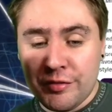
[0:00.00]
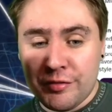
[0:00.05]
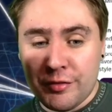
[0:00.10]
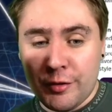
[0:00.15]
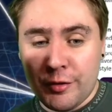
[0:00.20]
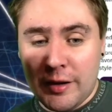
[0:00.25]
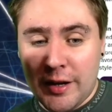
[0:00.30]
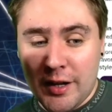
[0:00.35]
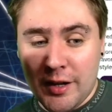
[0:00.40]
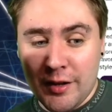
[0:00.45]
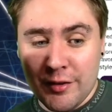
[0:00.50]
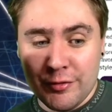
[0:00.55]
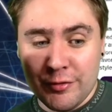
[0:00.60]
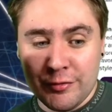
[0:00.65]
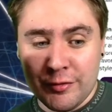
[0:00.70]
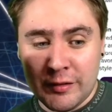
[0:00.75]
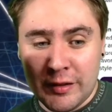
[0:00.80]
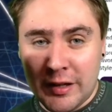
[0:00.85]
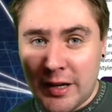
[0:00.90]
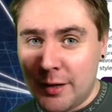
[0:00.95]
have
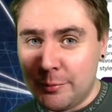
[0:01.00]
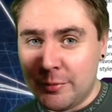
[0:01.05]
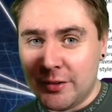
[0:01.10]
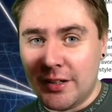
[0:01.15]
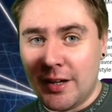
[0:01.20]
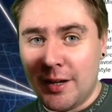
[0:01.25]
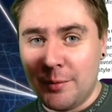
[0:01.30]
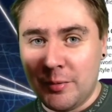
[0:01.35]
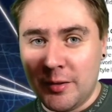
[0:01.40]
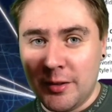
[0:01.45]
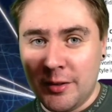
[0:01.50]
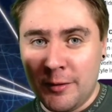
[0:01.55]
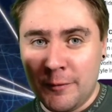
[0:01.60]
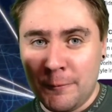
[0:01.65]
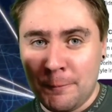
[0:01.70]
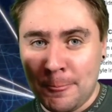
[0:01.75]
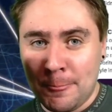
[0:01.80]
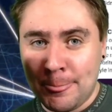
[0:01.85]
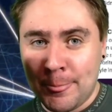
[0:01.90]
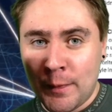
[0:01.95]
Abu Dhabi.
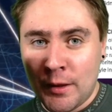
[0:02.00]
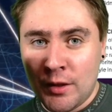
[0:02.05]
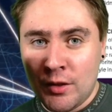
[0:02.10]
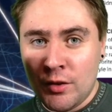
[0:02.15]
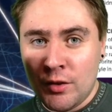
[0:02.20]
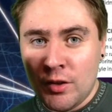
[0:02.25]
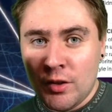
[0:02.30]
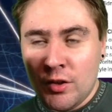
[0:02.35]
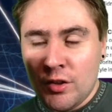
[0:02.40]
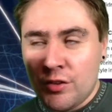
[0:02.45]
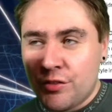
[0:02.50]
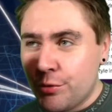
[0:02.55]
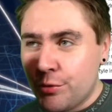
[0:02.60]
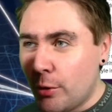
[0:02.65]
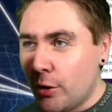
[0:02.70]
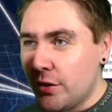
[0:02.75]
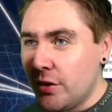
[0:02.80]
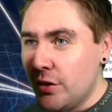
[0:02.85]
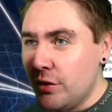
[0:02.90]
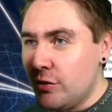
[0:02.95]
So are
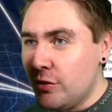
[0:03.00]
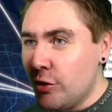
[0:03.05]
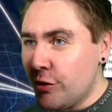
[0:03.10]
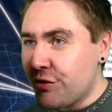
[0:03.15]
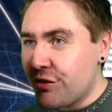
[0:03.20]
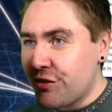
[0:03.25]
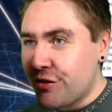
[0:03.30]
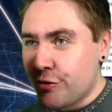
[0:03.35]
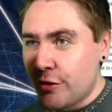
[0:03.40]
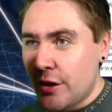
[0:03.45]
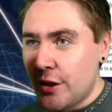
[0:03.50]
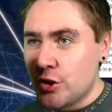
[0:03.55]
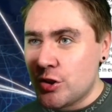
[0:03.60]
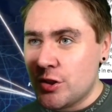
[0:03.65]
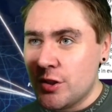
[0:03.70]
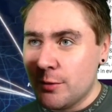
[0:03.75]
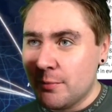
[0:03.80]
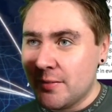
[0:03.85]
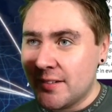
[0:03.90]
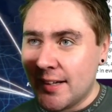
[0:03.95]
they just stretching
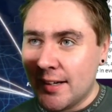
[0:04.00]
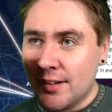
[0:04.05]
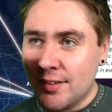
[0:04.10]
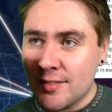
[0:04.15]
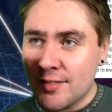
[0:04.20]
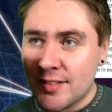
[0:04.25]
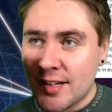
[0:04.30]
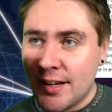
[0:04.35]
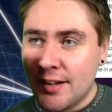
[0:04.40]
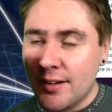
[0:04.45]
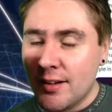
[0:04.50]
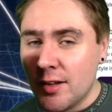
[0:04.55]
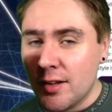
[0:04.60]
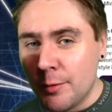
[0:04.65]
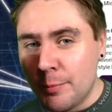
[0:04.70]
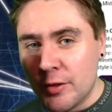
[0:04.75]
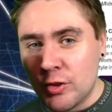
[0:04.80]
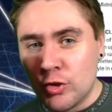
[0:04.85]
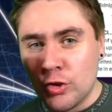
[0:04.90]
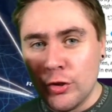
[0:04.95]
themselves a little
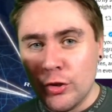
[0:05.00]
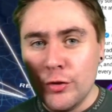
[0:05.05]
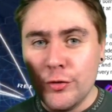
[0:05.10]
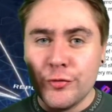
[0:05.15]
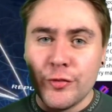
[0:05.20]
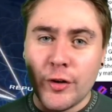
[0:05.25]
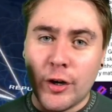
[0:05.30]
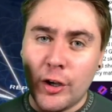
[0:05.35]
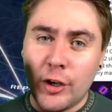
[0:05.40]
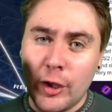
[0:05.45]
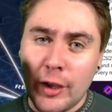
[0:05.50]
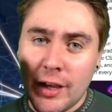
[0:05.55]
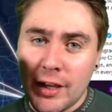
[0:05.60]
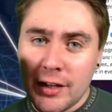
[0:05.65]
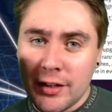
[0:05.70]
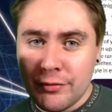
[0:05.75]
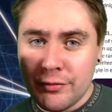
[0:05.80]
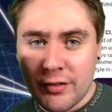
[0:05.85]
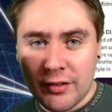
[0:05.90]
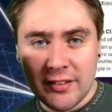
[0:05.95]
bit too far at the
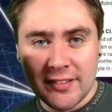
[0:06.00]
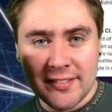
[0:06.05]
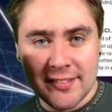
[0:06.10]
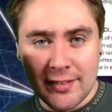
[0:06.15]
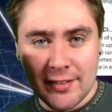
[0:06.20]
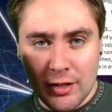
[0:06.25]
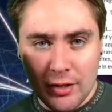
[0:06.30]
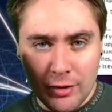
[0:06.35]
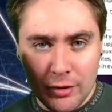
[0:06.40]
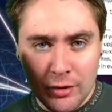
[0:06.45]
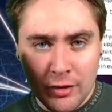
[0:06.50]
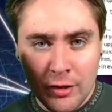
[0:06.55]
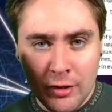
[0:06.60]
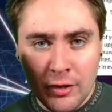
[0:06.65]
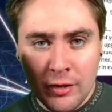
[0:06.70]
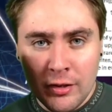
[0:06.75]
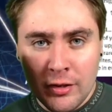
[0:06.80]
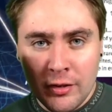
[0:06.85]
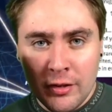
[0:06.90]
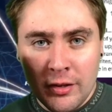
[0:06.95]
very start?
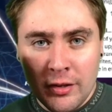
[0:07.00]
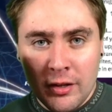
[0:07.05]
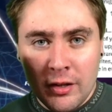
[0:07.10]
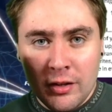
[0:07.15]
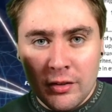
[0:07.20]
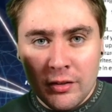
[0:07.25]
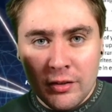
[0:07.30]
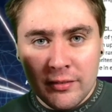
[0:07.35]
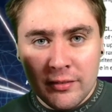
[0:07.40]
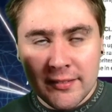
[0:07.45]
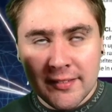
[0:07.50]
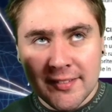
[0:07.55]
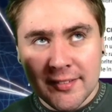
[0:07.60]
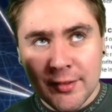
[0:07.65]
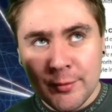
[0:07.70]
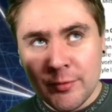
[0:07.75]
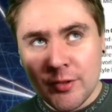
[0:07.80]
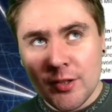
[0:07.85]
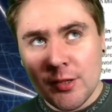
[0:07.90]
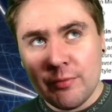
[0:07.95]

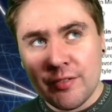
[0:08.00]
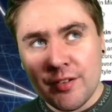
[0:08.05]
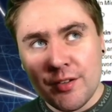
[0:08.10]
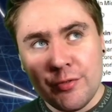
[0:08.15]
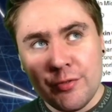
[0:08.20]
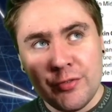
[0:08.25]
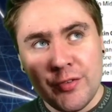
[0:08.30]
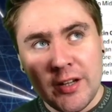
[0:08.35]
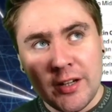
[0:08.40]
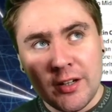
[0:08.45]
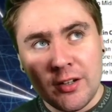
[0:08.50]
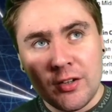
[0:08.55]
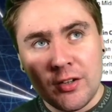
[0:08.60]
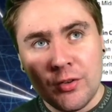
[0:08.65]
Sometimes I think